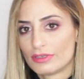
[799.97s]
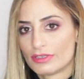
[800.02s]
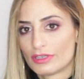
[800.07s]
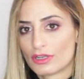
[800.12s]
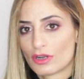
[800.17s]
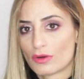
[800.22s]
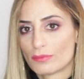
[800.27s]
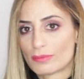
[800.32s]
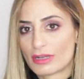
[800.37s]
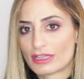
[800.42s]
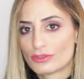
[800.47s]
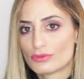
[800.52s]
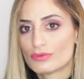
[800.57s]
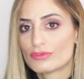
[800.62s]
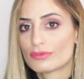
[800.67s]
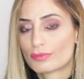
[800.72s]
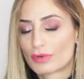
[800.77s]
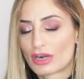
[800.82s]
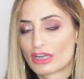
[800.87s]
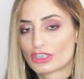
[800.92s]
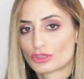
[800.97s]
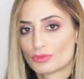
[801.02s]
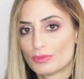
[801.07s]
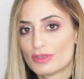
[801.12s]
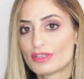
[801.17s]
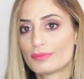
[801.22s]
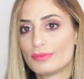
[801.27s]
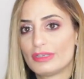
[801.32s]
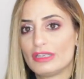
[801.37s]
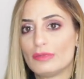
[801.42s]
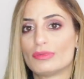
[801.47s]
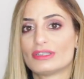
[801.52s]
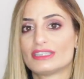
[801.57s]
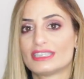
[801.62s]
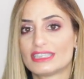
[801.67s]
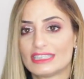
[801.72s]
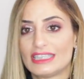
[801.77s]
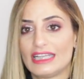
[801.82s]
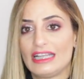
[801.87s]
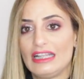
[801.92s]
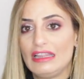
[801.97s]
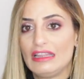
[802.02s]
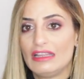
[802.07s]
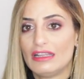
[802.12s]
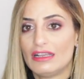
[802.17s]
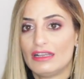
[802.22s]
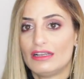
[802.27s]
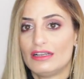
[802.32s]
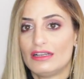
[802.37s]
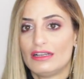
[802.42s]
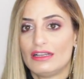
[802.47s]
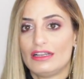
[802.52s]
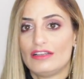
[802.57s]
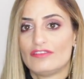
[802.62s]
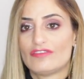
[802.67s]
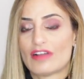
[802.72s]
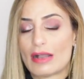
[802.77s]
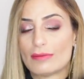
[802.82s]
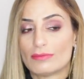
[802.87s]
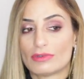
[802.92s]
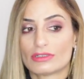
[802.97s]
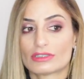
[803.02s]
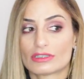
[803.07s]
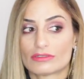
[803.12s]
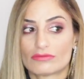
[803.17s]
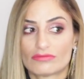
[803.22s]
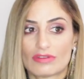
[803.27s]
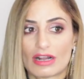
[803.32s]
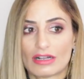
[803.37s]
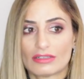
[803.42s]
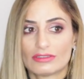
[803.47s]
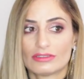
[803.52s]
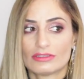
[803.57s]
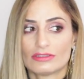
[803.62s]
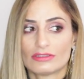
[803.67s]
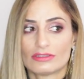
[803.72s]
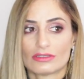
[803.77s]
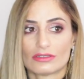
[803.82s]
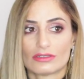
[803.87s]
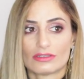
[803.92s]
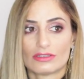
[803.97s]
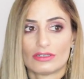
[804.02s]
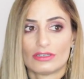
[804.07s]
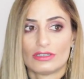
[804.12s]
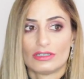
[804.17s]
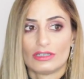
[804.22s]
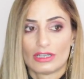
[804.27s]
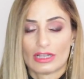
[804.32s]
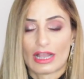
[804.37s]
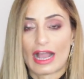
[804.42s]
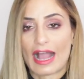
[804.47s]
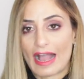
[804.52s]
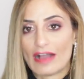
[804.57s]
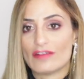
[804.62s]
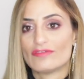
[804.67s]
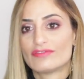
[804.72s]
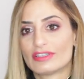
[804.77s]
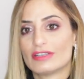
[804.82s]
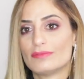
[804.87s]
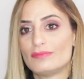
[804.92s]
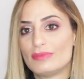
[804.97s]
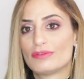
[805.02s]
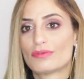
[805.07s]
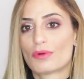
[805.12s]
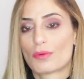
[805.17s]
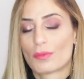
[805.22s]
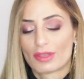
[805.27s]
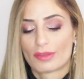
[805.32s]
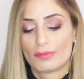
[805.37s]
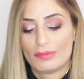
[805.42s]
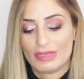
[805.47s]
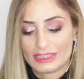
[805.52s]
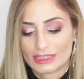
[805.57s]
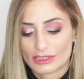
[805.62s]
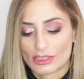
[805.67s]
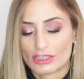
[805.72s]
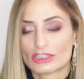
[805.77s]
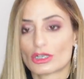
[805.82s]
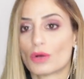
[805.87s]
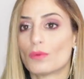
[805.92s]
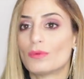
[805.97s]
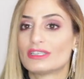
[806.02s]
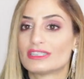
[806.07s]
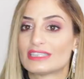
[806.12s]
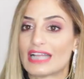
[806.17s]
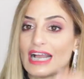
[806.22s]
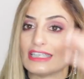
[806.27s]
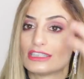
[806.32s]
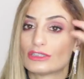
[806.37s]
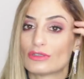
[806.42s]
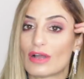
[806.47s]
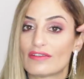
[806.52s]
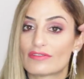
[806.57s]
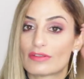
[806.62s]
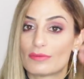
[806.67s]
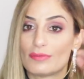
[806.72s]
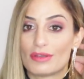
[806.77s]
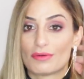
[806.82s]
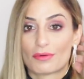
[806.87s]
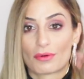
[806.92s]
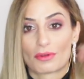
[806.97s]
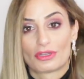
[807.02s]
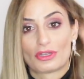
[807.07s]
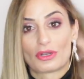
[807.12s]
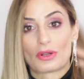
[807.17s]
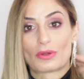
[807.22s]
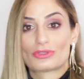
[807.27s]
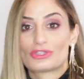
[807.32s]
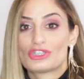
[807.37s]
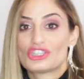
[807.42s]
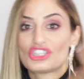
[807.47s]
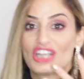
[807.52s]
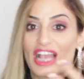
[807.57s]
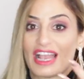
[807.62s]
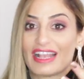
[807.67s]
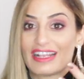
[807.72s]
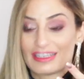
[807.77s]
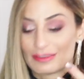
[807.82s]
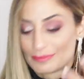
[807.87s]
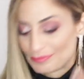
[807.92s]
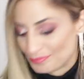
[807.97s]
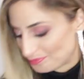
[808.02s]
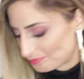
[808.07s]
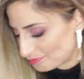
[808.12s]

you know, my toothbrush with me, but still, if I'm on the run, I have the mirror with me. So it's always nice to have the mirror, you know, to check